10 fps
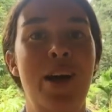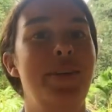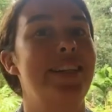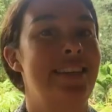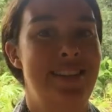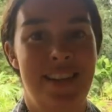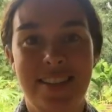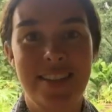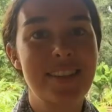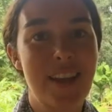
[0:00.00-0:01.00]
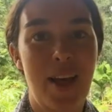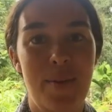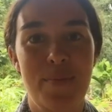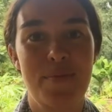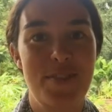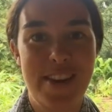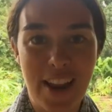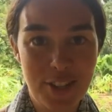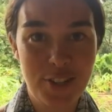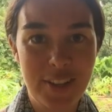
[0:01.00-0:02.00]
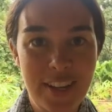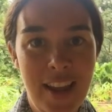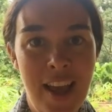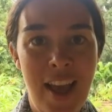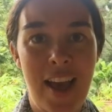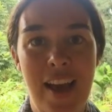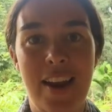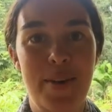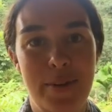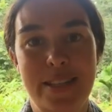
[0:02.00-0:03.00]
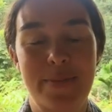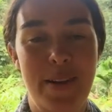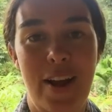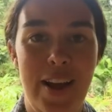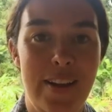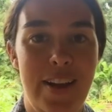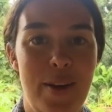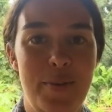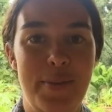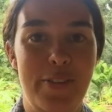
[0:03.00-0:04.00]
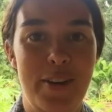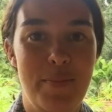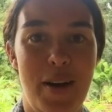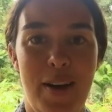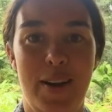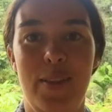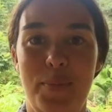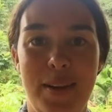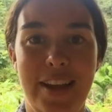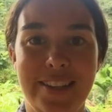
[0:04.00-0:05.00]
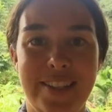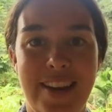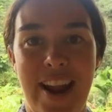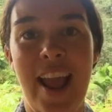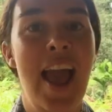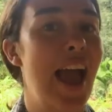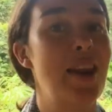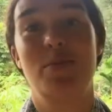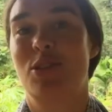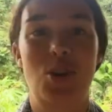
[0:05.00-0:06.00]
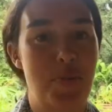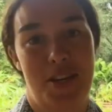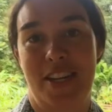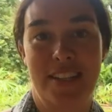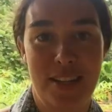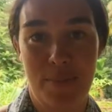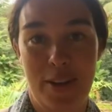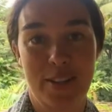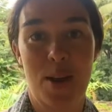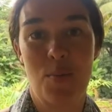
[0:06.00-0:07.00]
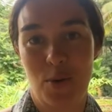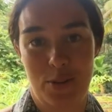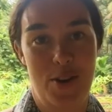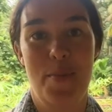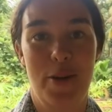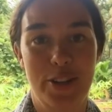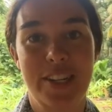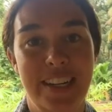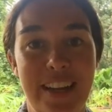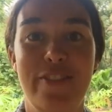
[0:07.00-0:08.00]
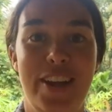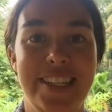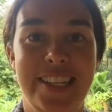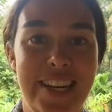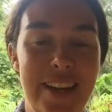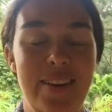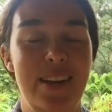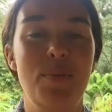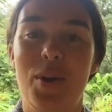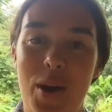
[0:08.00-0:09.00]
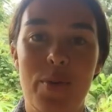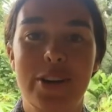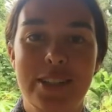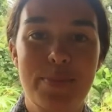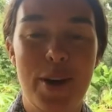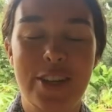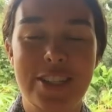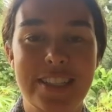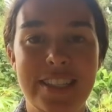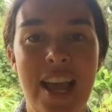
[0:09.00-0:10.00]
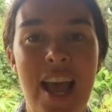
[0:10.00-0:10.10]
It doesn't come naturally, and I must admit I helped my friend bargain a little bit yesterday, and it was so much easier because I wasn't emotionally invested in what I wanted to purchase.